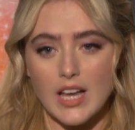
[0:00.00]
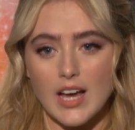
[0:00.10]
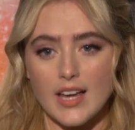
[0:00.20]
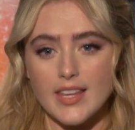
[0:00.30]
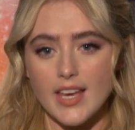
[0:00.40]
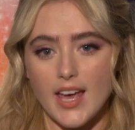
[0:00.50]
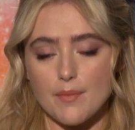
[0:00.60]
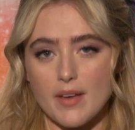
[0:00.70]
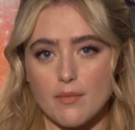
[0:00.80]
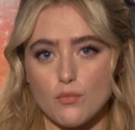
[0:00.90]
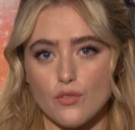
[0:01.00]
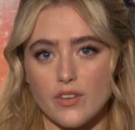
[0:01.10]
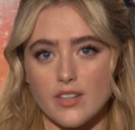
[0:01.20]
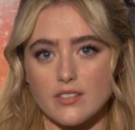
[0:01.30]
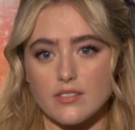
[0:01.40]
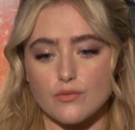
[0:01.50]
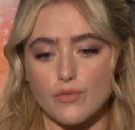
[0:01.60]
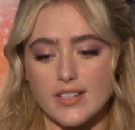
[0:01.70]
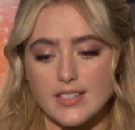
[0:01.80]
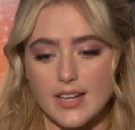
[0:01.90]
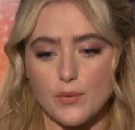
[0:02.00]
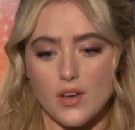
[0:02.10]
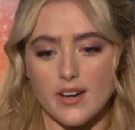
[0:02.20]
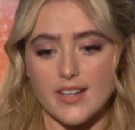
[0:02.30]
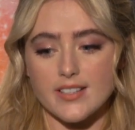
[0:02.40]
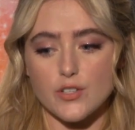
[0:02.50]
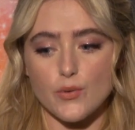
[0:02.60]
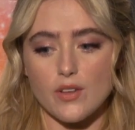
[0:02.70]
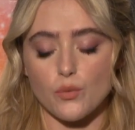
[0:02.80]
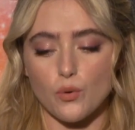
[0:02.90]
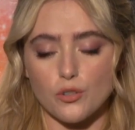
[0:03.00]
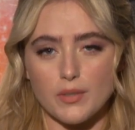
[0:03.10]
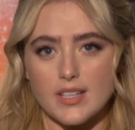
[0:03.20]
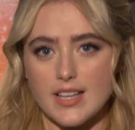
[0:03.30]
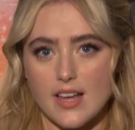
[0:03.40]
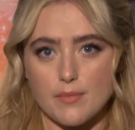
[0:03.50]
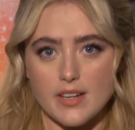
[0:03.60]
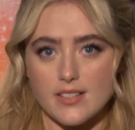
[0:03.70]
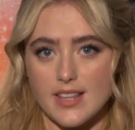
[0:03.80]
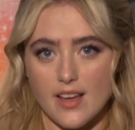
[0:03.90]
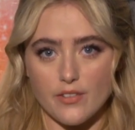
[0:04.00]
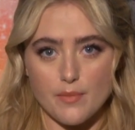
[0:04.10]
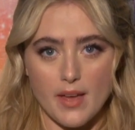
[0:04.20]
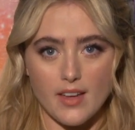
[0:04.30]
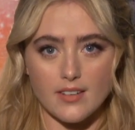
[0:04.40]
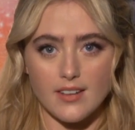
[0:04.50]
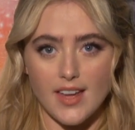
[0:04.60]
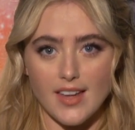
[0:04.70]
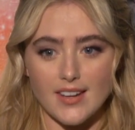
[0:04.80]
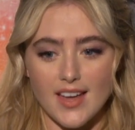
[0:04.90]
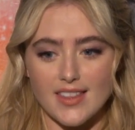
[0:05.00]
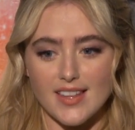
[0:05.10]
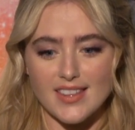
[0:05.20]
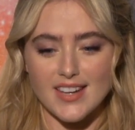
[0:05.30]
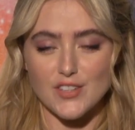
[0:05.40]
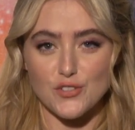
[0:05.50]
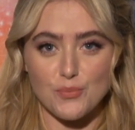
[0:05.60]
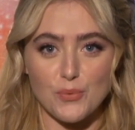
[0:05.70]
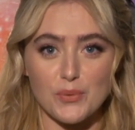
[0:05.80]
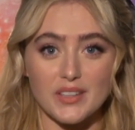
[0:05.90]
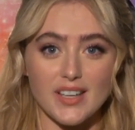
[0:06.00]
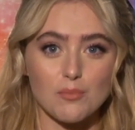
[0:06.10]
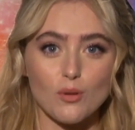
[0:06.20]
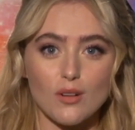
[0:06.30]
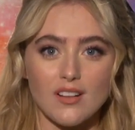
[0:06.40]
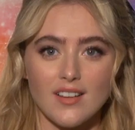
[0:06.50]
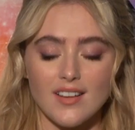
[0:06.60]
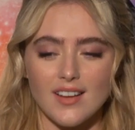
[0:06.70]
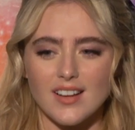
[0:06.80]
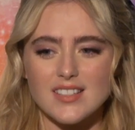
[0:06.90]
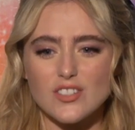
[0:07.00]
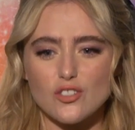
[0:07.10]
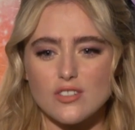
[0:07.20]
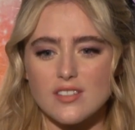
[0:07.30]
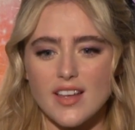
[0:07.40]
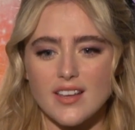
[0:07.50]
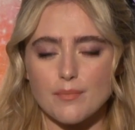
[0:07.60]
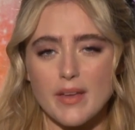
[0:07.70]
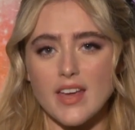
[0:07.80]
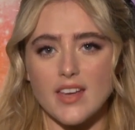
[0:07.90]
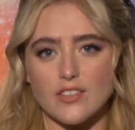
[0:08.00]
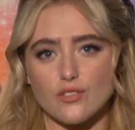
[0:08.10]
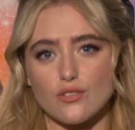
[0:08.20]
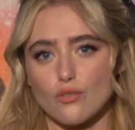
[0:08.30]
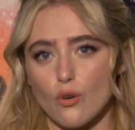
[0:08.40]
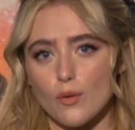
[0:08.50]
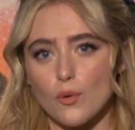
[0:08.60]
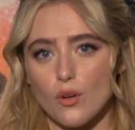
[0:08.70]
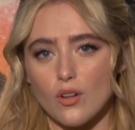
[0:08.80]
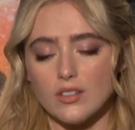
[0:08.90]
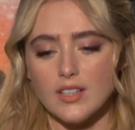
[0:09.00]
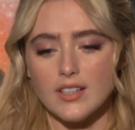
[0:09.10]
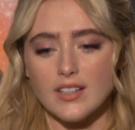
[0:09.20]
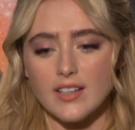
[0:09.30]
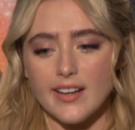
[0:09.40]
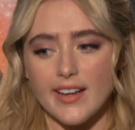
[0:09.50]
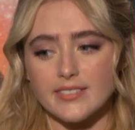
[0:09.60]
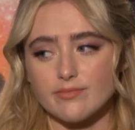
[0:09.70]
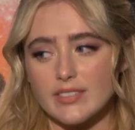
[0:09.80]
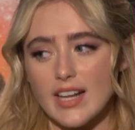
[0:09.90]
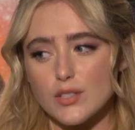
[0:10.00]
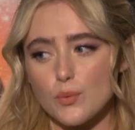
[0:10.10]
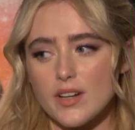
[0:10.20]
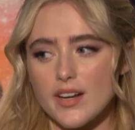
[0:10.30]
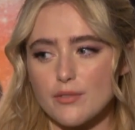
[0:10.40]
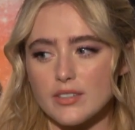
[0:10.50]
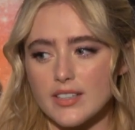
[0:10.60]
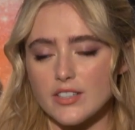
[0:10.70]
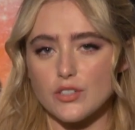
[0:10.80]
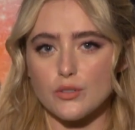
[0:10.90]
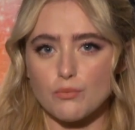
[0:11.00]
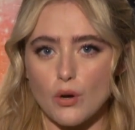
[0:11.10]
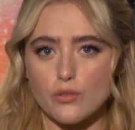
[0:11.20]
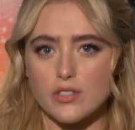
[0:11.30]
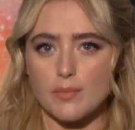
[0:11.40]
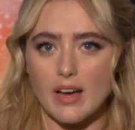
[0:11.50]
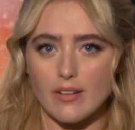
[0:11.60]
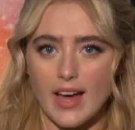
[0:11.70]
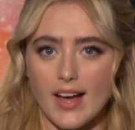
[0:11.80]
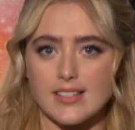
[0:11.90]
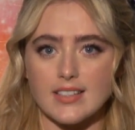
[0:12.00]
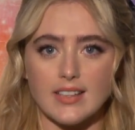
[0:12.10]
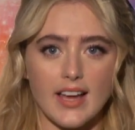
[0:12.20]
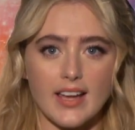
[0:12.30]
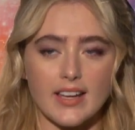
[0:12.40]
I think Ant-Man movies resonate with audiences around the world because Ant-Man is the everyman, and I think that he's super relatable because he's just like me. He's just normal, and that's what I related to most about Cassie Lang